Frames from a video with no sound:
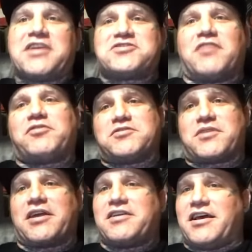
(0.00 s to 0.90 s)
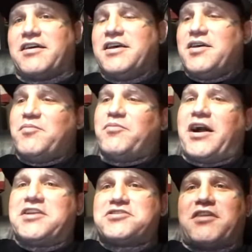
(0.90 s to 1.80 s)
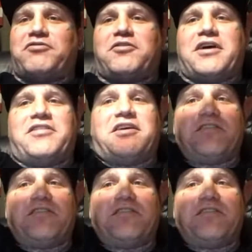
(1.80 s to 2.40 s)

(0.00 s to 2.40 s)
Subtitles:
shuffle is like, body shuffle and